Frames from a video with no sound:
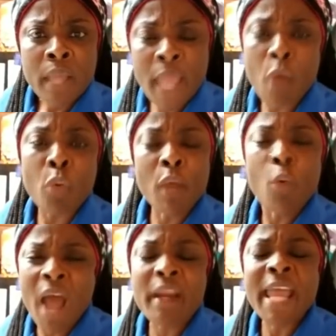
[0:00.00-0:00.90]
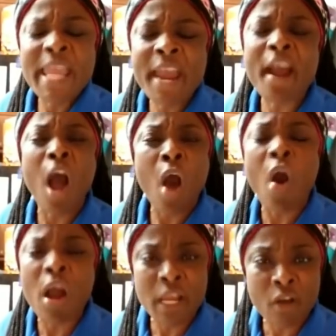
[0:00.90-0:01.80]
And we want to hear a
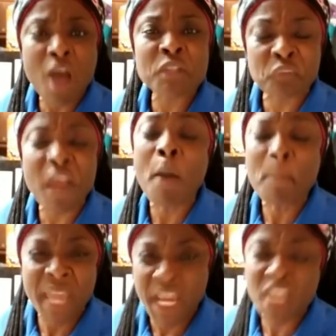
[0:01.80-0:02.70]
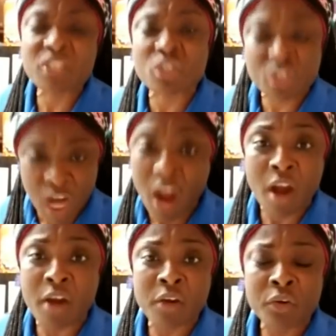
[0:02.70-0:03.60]
Holy Ghost filled
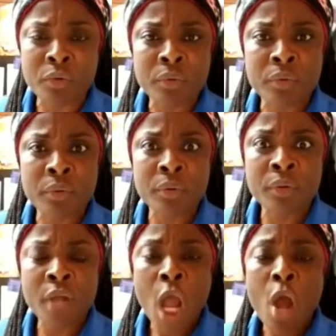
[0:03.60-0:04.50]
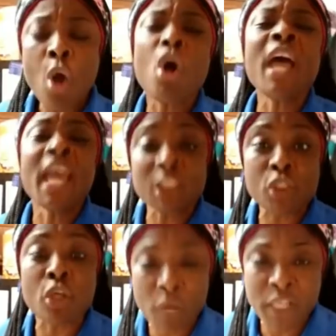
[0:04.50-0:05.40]
minister who is
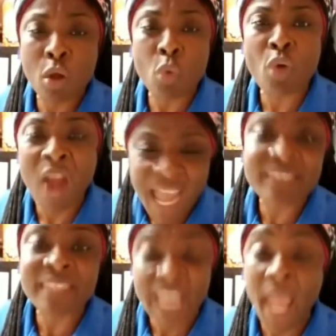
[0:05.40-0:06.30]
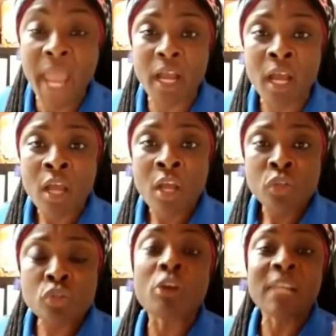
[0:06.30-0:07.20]
doing the right thing
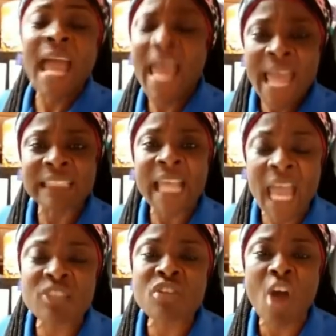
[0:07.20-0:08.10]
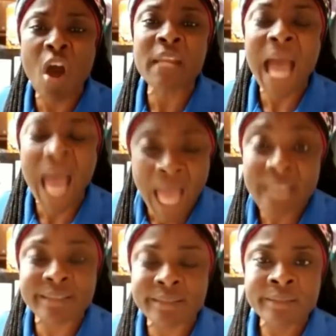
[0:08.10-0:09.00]
to lay his hands on
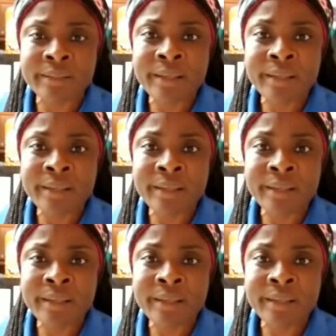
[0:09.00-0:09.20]
us.